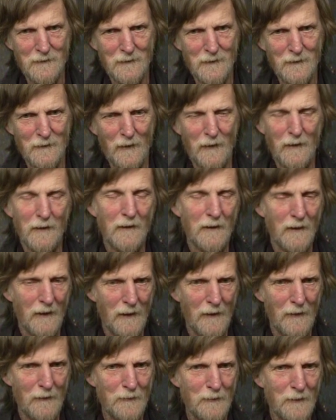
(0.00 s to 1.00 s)
Uh, I
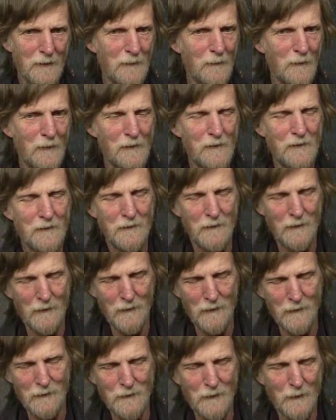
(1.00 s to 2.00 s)
laughed, but it was
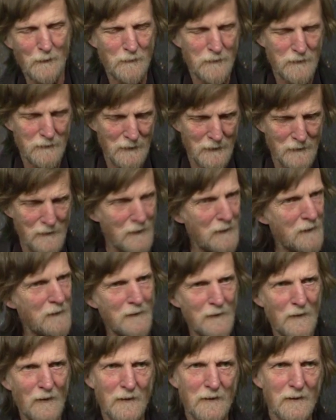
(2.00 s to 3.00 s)
so depressing.
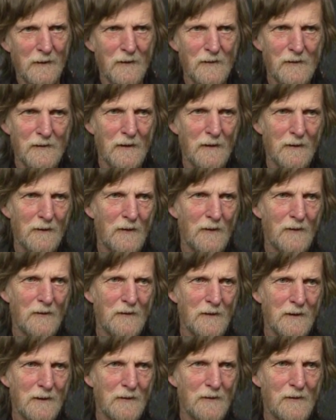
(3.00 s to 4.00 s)
You're not going to sell a lot of
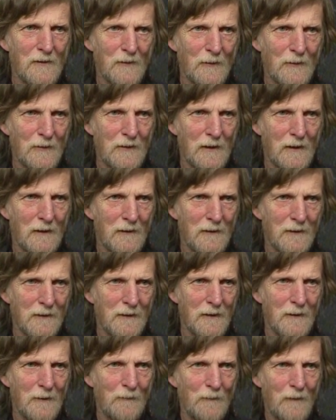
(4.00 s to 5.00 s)
tickets to a show like
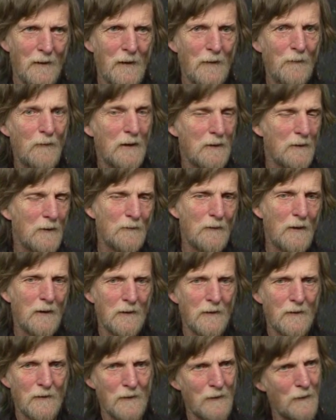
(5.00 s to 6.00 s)
that. In fact, I've
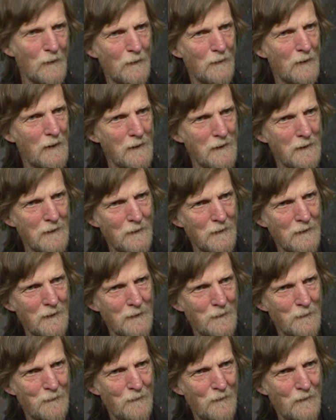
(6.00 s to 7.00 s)
noticed it already in
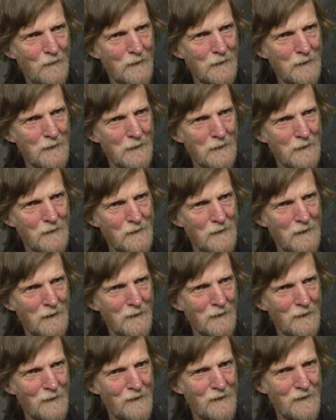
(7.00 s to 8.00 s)
the, the ticket
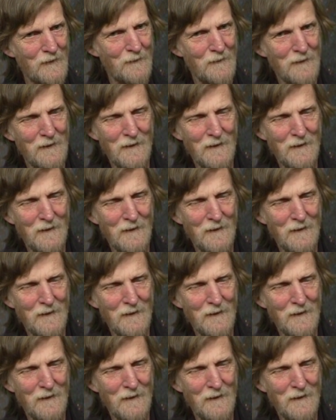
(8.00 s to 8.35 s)
sales that,